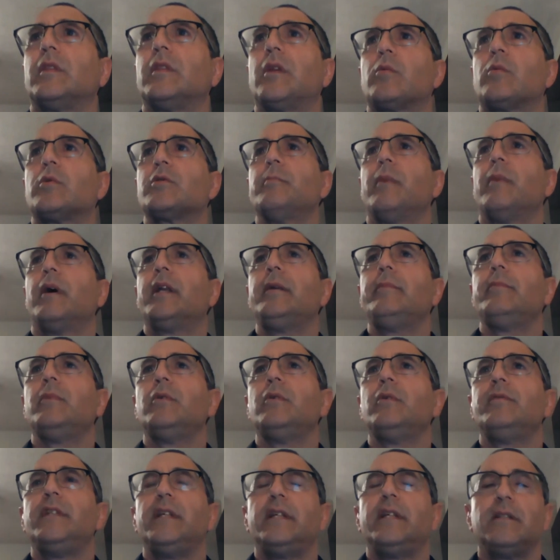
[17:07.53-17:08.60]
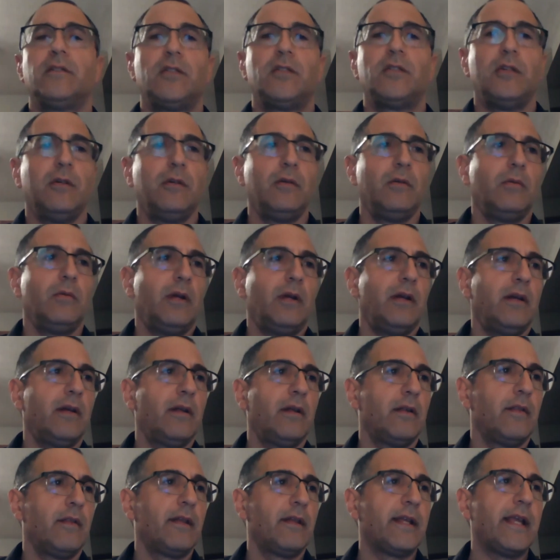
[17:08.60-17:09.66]
There was money moved into
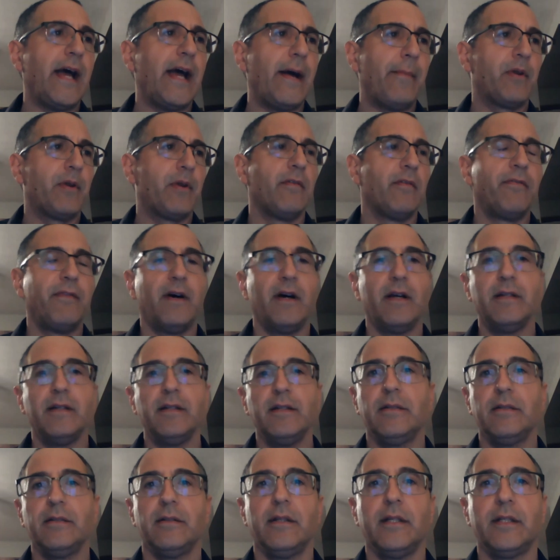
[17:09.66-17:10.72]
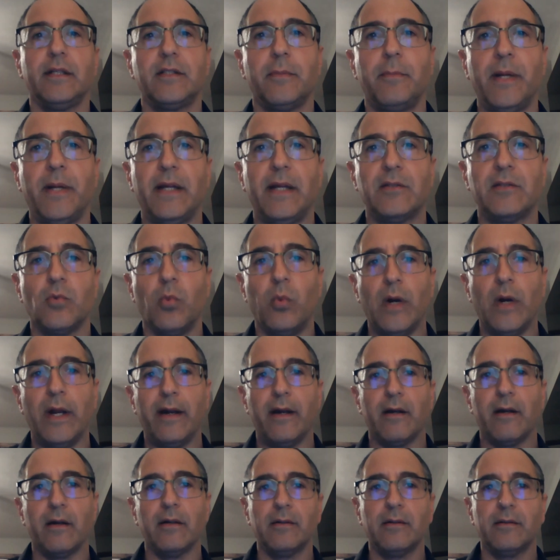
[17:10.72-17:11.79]
the capital fund. It depends
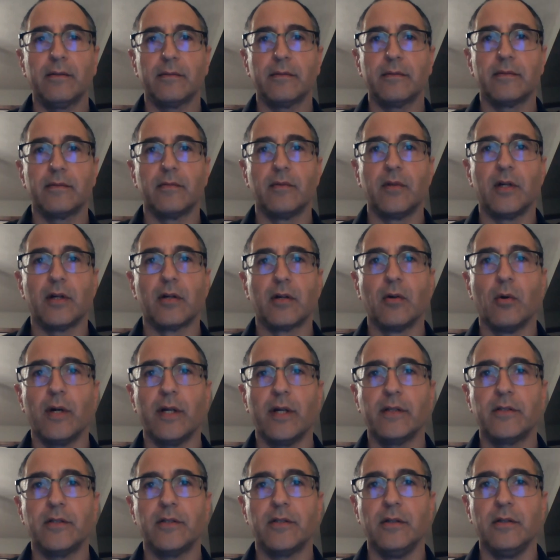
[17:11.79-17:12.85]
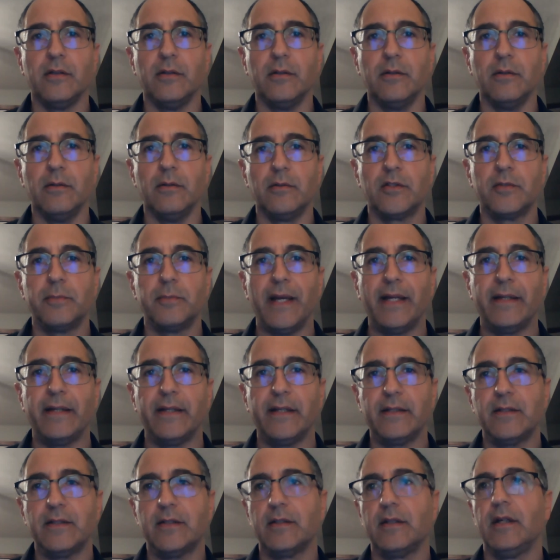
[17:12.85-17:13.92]
where they're going to
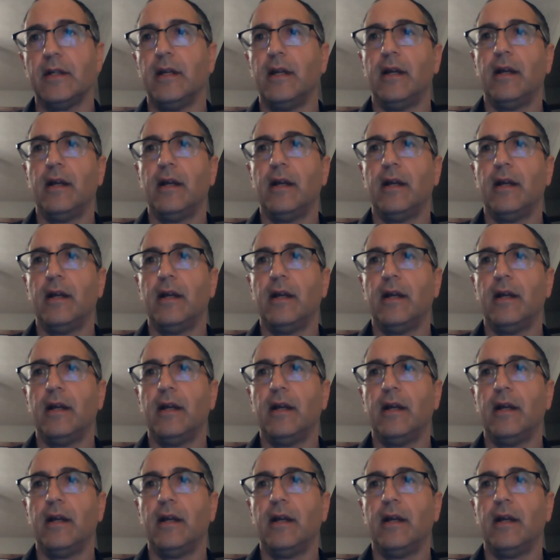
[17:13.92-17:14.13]
spend it.